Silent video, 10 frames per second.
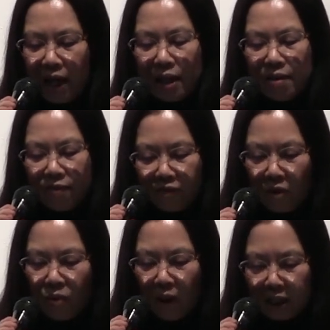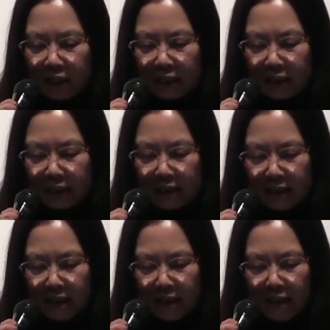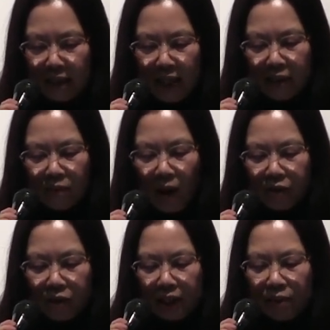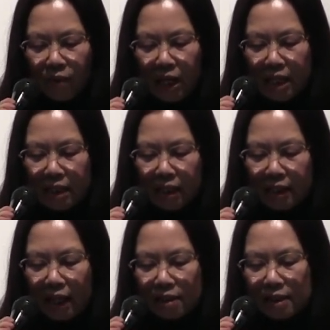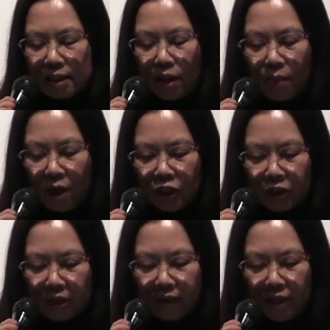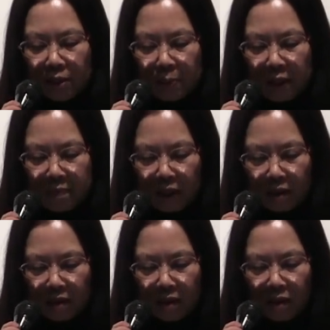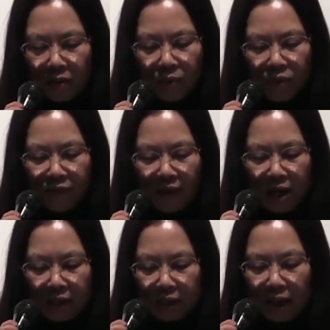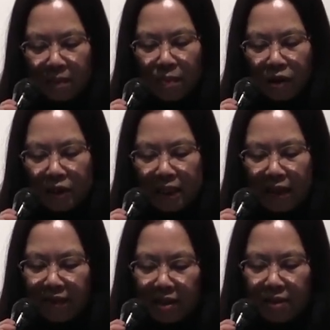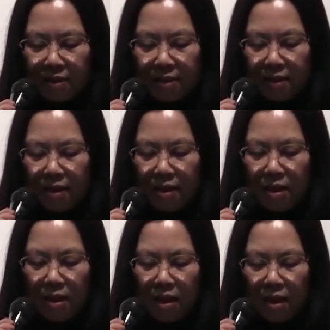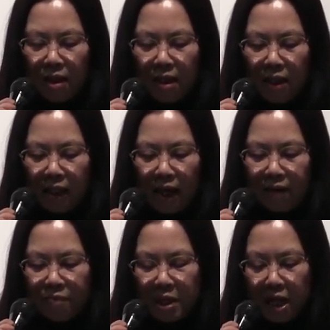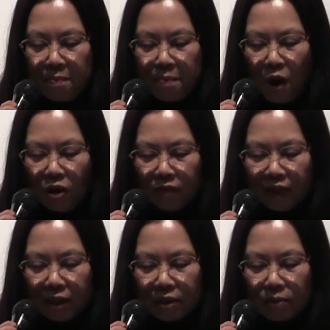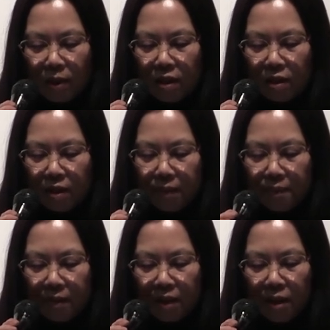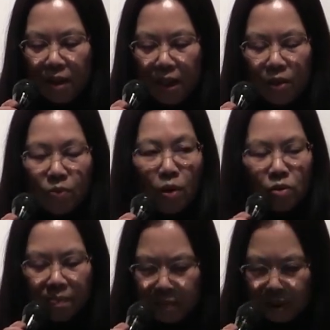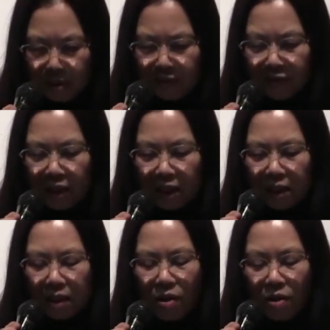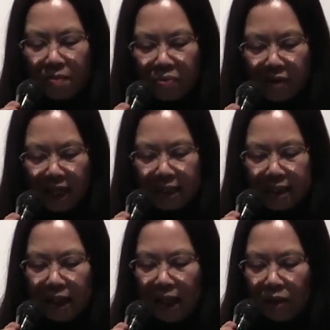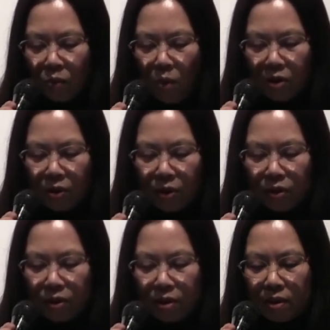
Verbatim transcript: and for riding. And rather than railing against the oppression of his people through violent and bloody events that have become part of their struggle, he wrote beautifully on bread and water